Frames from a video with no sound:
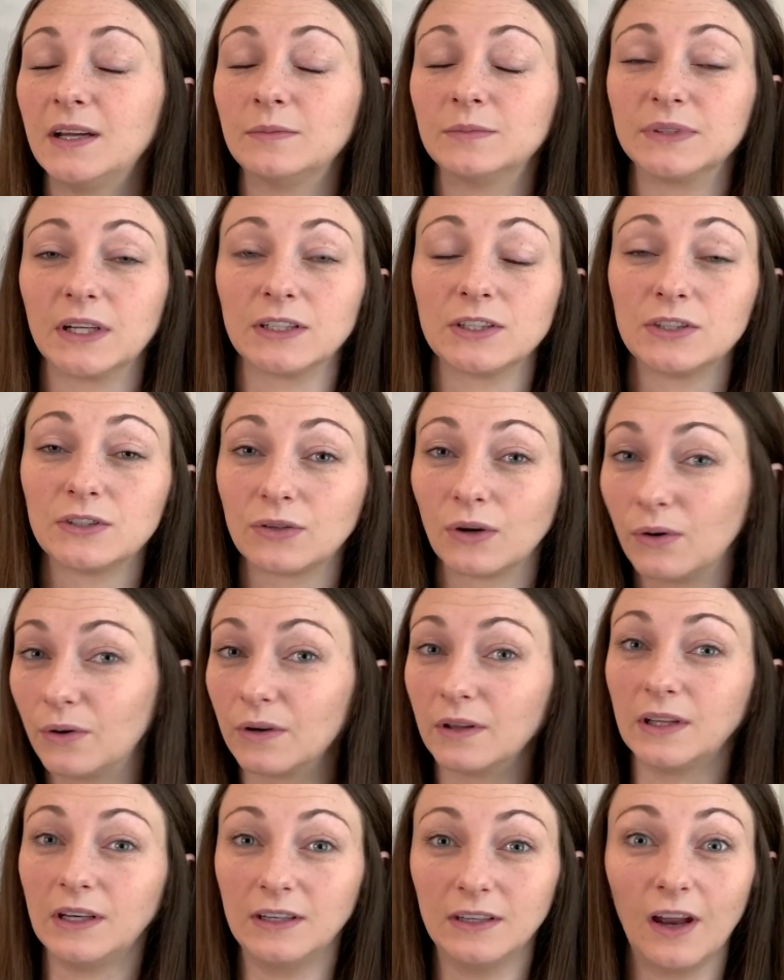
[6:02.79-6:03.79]
That's
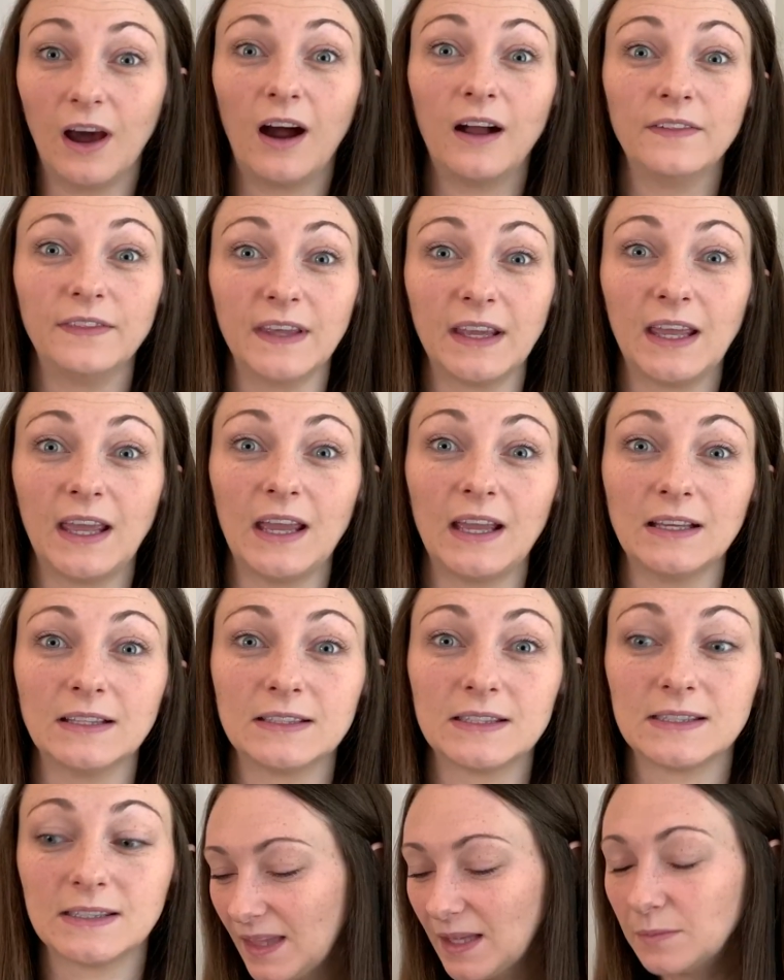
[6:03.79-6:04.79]
totally not the
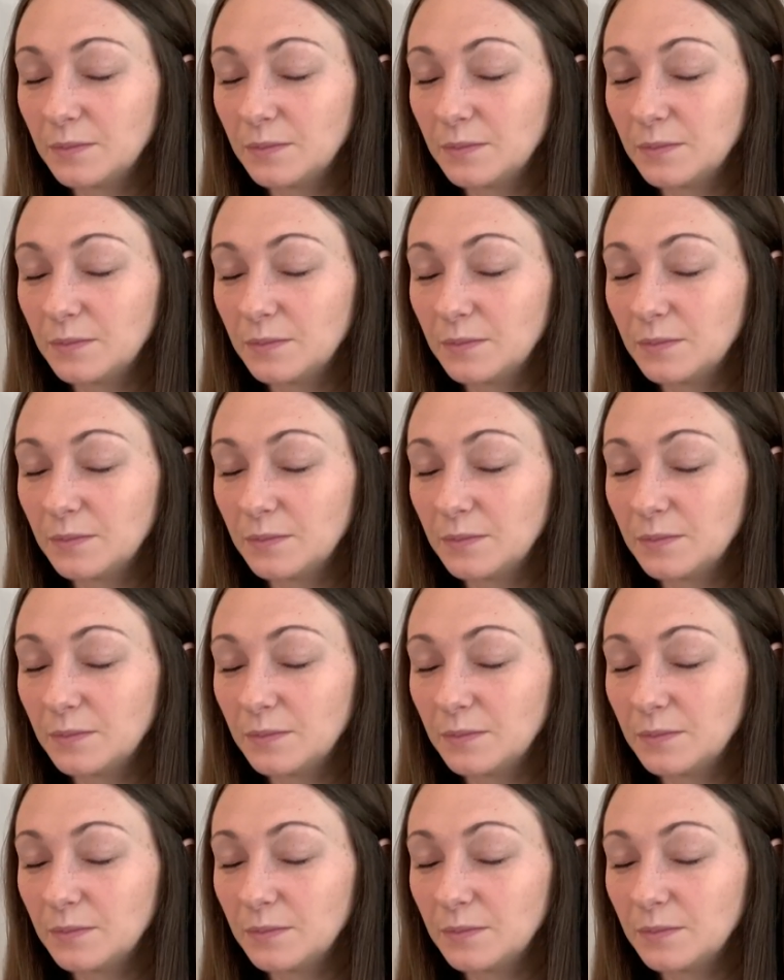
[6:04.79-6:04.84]
case.